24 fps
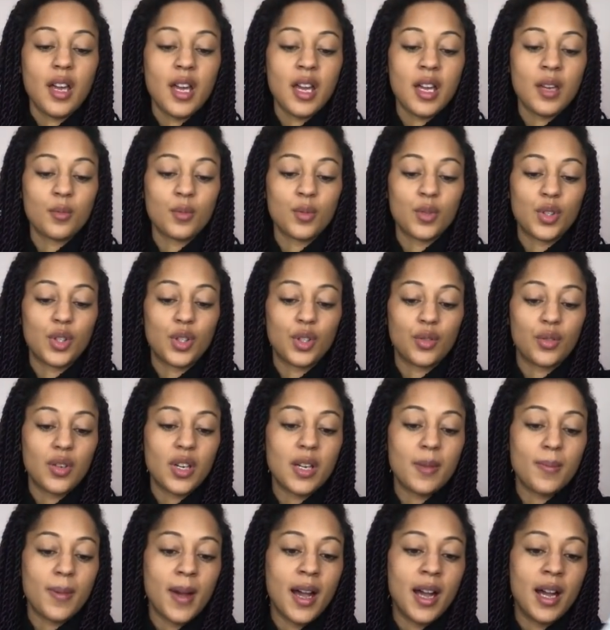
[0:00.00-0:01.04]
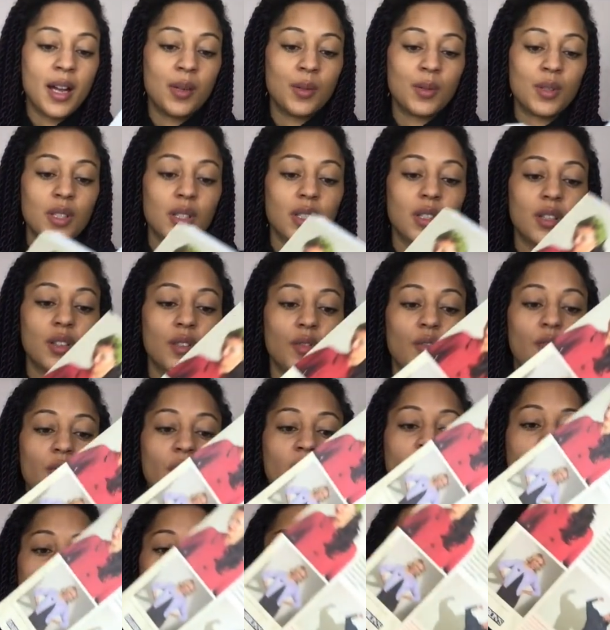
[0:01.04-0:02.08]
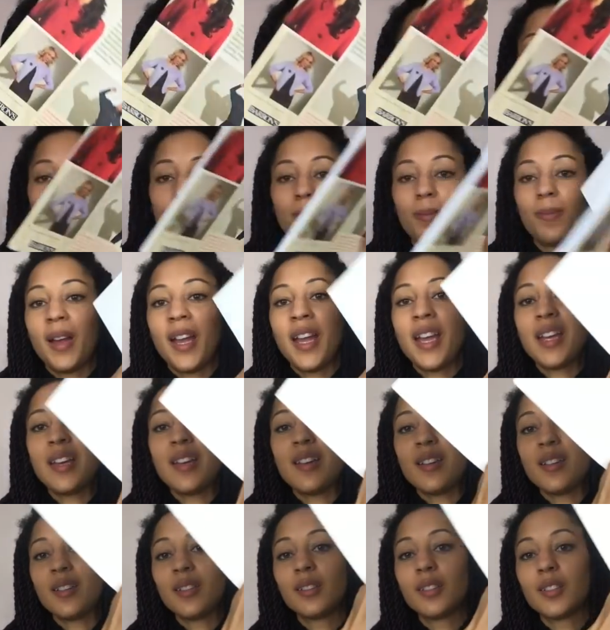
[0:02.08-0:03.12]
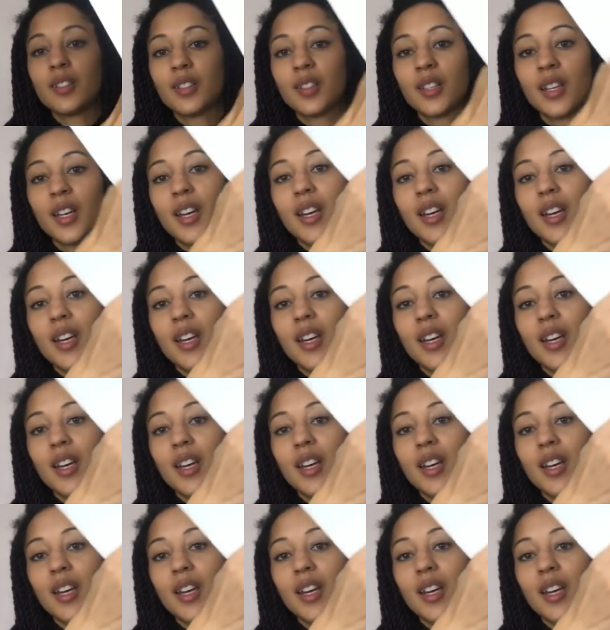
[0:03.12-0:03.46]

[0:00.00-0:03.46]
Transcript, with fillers: it was three pounds. The first page